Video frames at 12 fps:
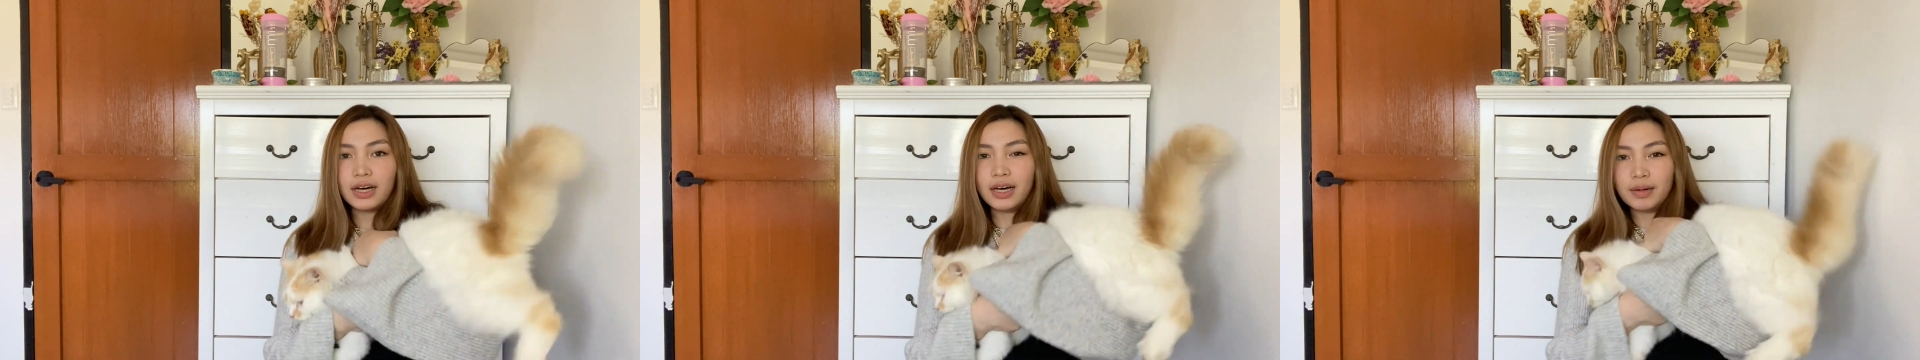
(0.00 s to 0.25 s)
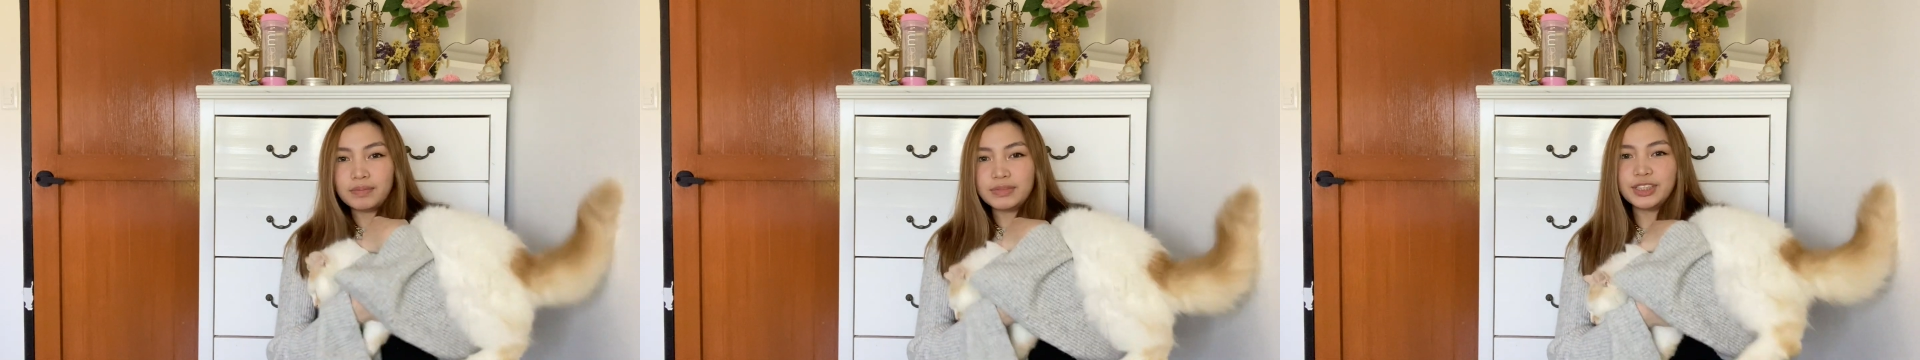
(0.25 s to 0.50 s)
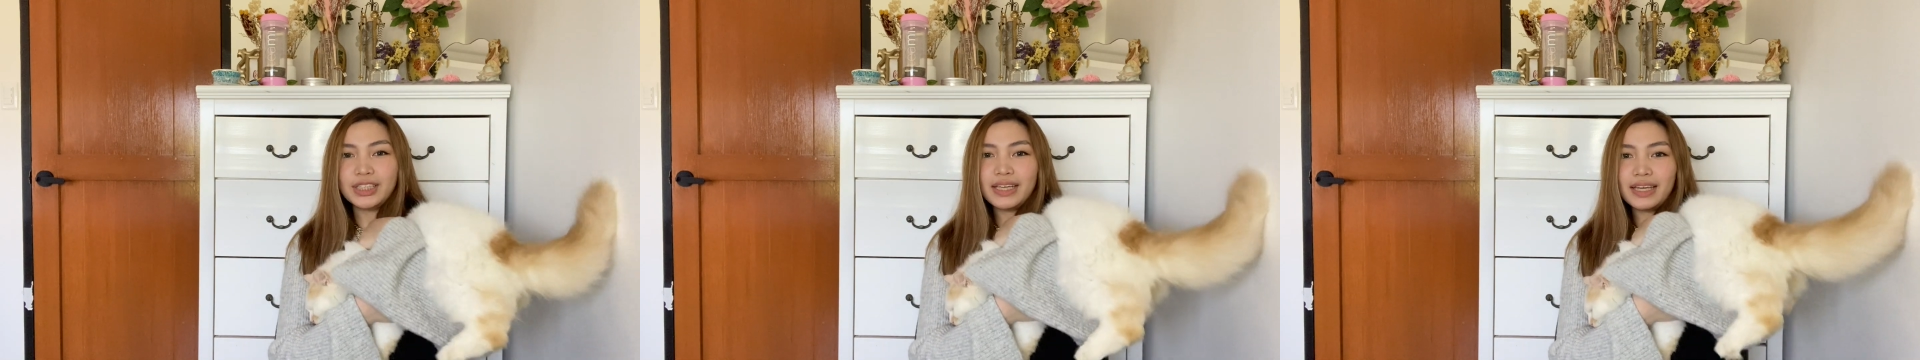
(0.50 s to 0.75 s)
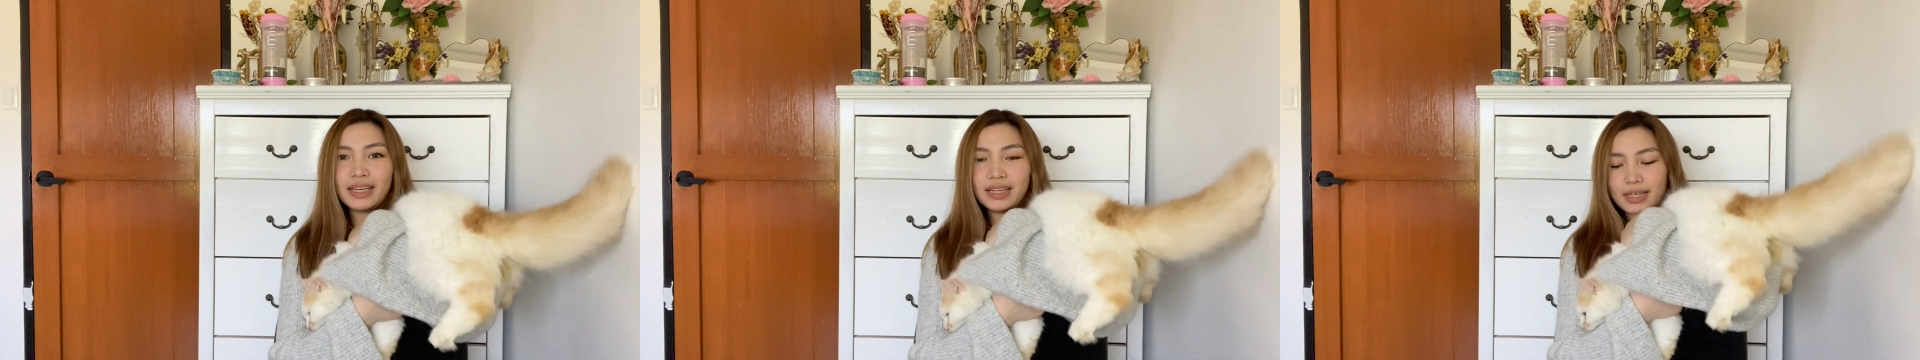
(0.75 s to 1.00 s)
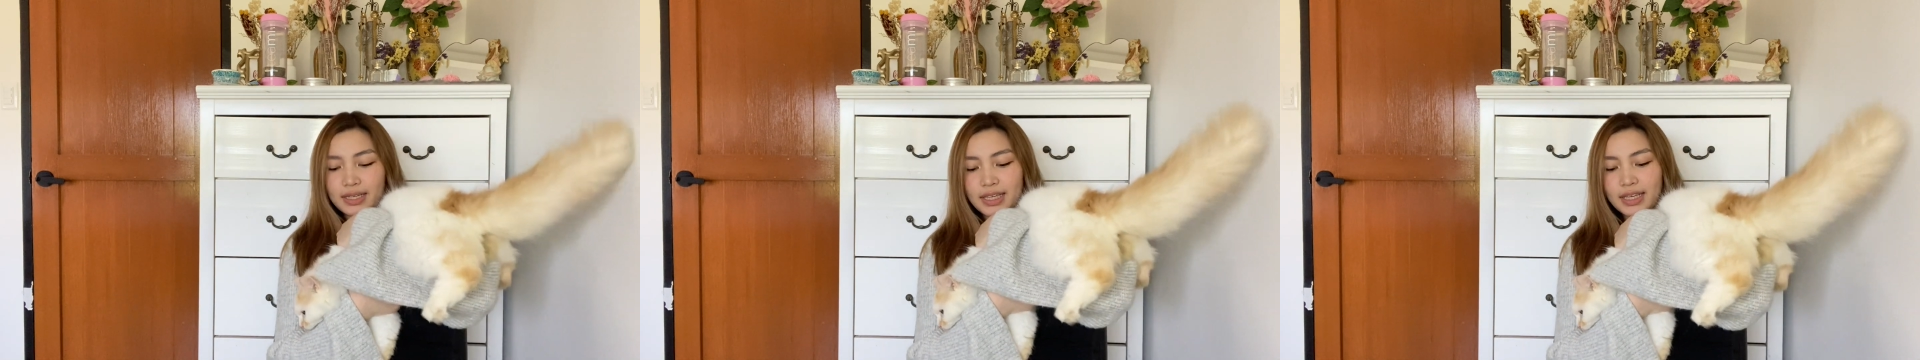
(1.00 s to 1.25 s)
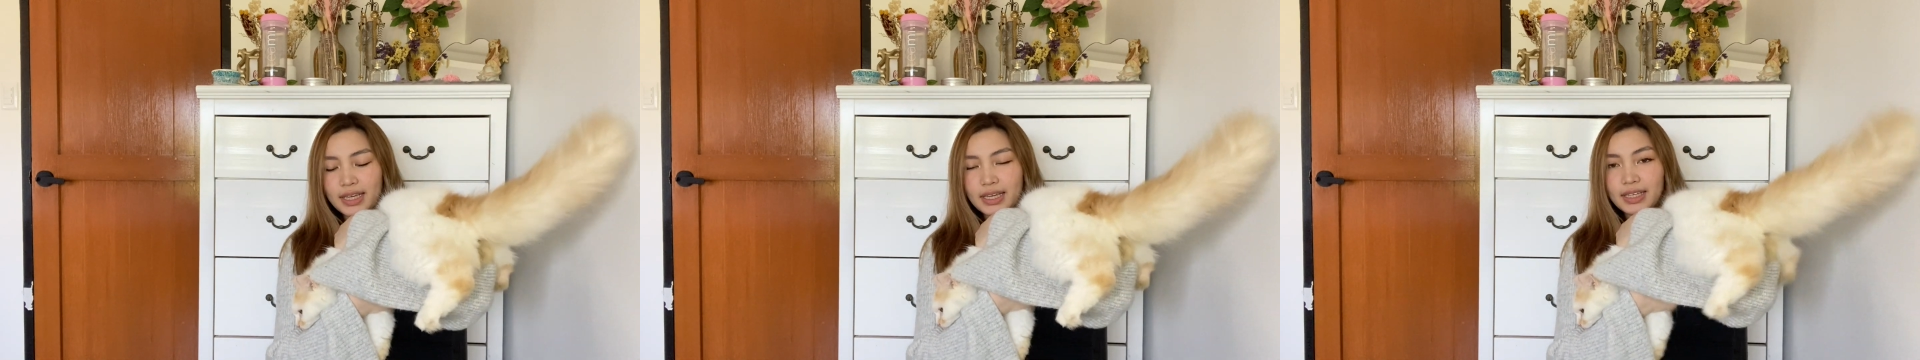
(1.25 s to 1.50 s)
Oh, he
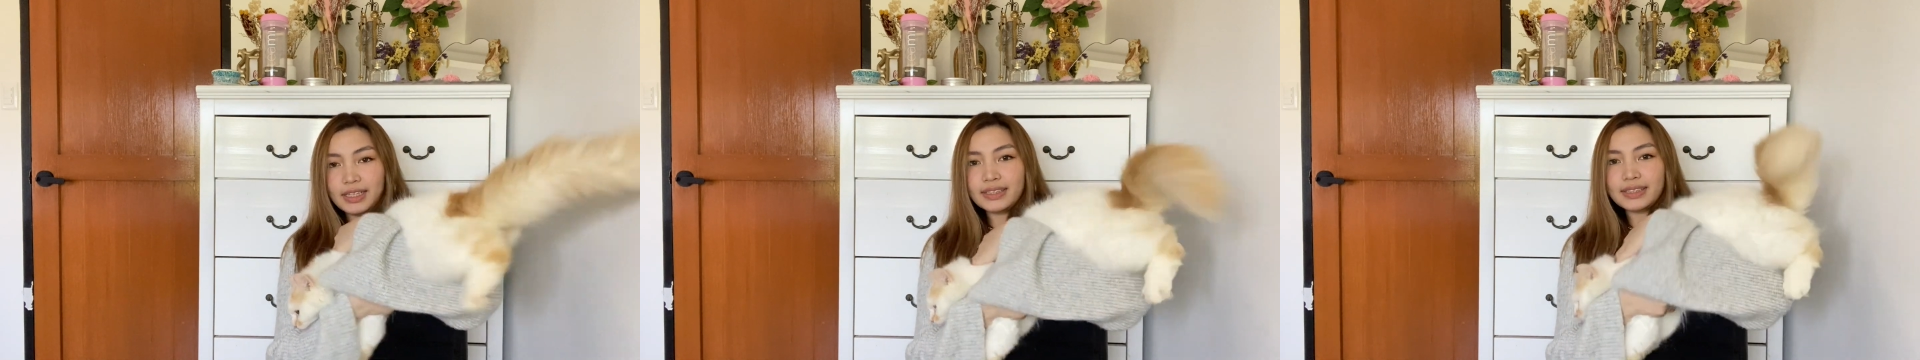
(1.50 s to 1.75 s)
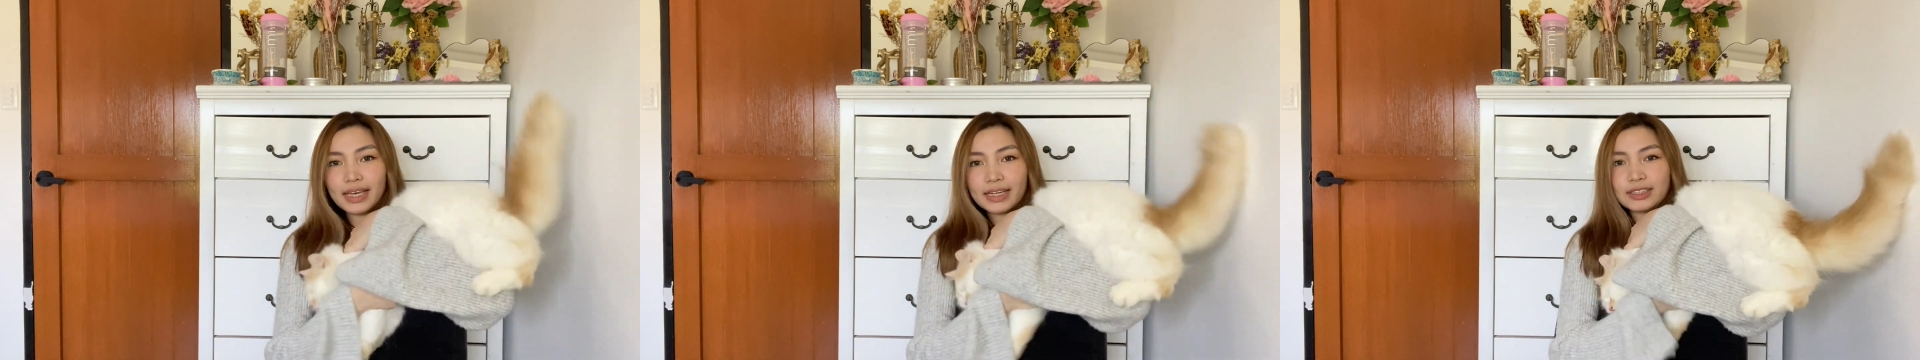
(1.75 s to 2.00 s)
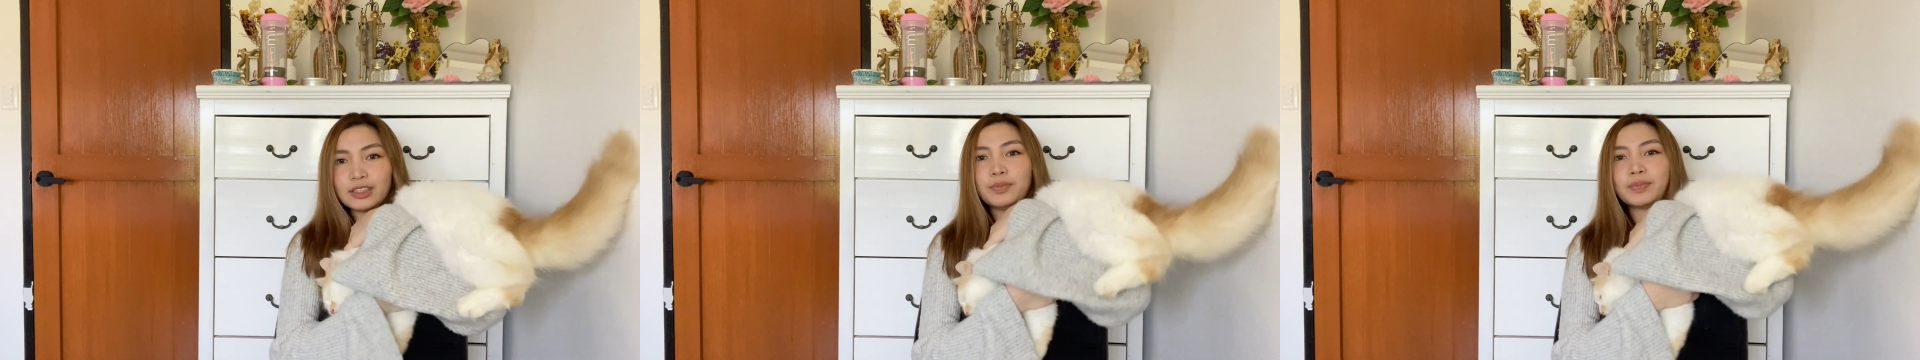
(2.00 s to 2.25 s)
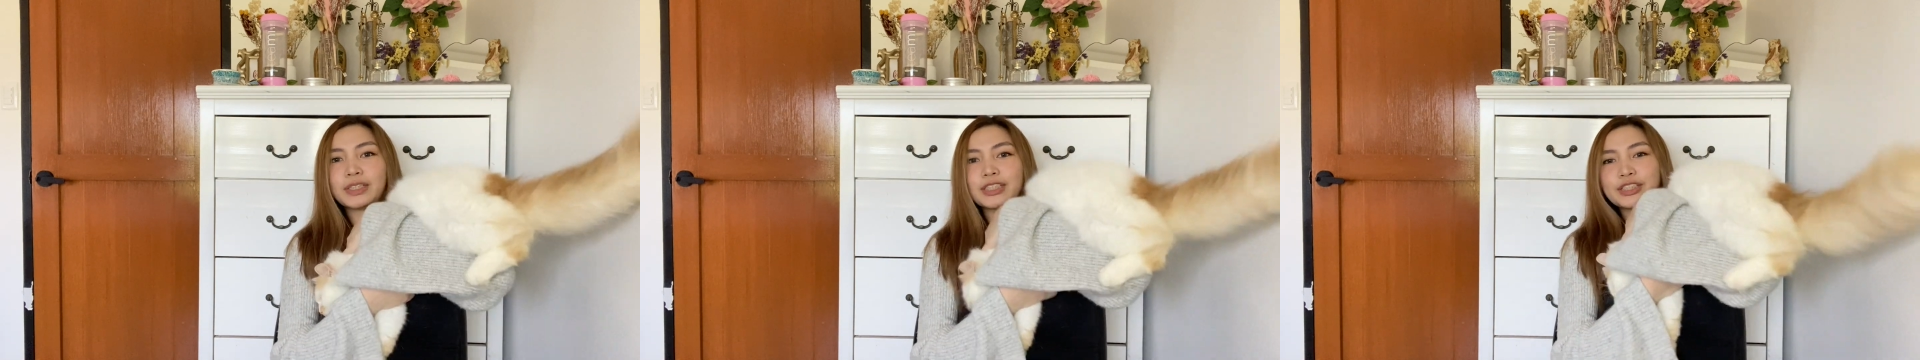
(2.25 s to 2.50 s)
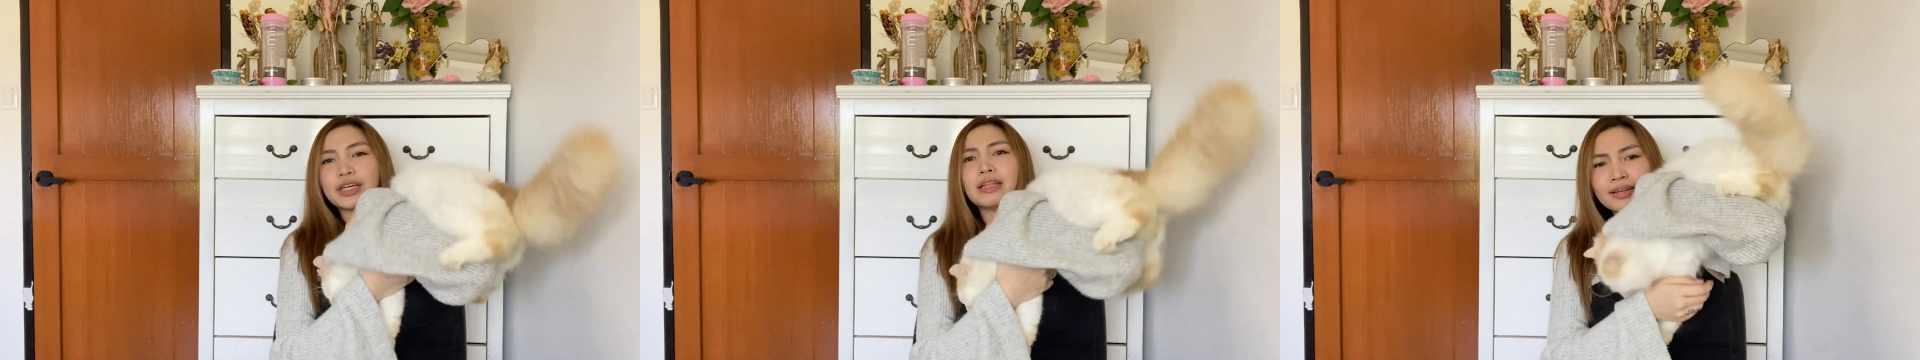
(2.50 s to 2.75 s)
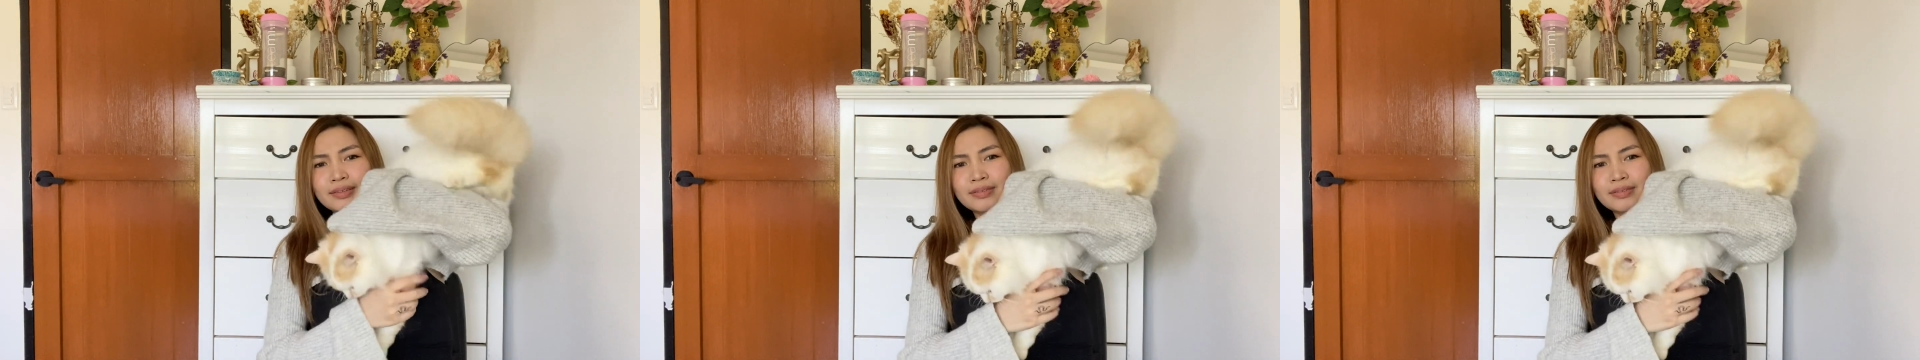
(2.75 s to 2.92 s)
is exo-Persian.